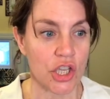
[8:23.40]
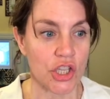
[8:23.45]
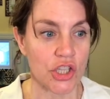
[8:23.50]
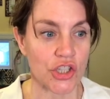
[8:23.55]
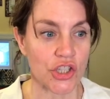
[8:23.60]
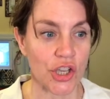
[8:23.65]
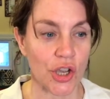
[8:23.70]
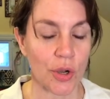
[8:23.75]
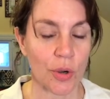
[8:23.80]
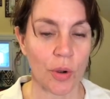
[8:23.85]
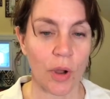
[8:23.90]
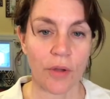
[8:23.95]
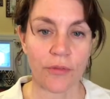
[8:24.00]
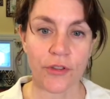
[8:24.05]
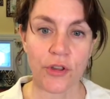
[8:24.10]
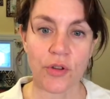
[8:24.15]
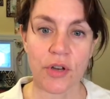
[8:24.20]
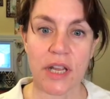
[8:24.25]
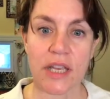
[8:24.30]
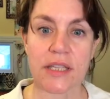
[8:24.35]
So a
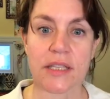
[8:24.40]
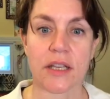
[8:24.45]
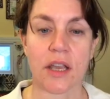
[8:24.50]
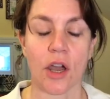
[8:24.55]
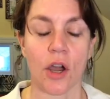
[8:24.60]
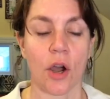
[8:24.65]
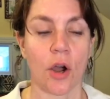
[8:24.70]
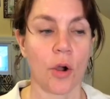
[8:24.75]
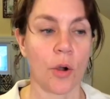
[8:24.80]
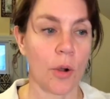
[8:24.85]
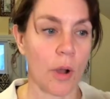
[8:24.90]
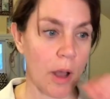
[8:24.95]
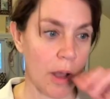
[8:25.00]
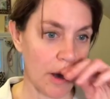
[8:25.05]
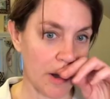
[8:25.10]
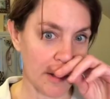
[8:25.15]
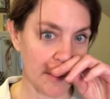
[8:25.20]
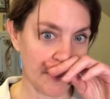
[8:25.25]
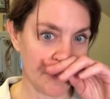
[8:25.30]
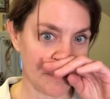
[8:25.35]
few days ago,
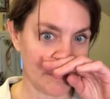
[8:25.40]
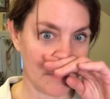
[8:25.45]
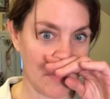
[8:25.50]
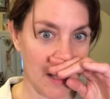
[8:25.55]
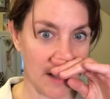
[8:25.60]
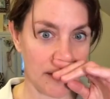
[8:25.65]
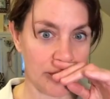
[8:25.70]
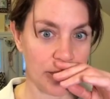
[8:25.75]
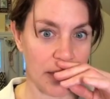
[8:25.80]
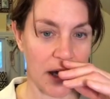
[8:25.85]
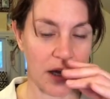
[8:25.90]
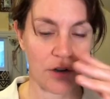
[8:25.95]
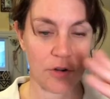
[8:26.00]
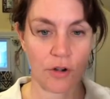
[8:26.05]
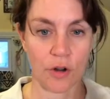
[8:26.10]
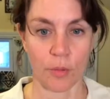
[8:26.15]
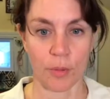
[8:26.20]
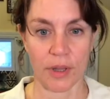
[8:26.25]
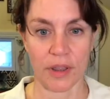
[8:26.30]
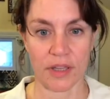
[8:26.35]
I don't
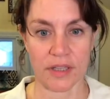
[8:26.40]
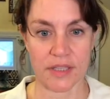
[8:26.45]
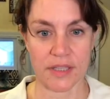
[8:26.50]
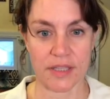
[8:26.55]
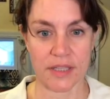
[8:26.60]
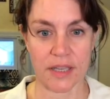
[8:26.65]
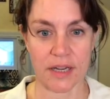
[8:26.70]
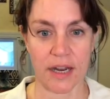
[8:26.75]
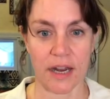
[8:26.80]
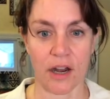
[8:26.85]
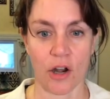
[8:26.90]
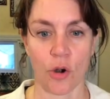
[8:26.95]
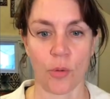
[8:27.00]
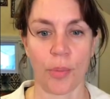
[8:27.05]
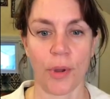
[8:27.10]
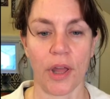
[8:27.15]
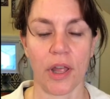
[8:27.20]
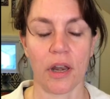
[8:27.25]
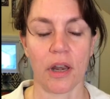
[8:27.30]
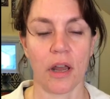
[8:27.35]
know when this is going to air,
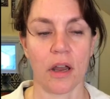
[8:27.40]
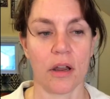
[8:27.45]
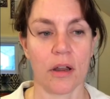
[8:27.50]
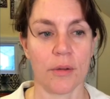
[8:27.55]
but